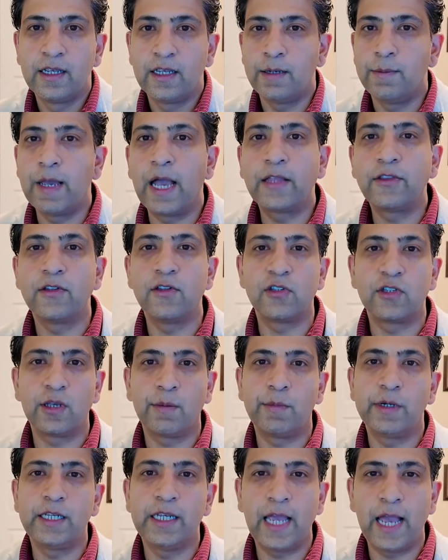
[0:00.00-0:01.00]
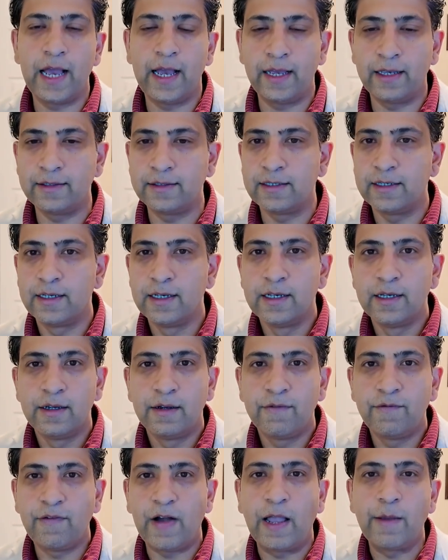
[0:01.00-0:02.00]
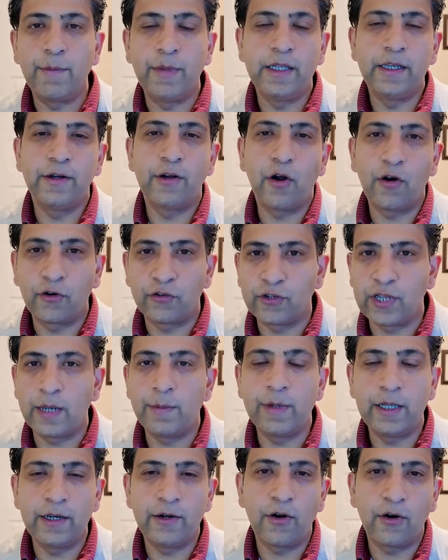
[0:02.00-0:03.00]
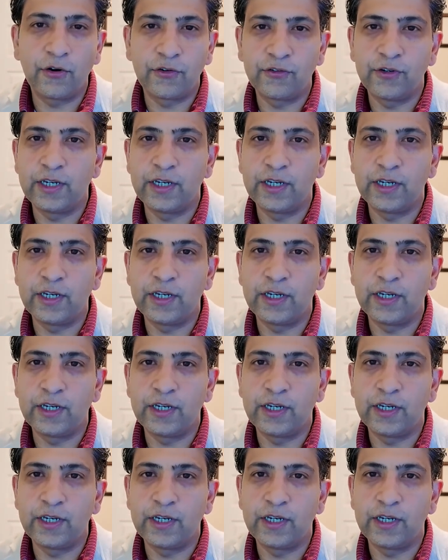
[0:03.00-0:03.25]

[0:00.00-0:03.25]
Imagine somebody has $5 million, $10 million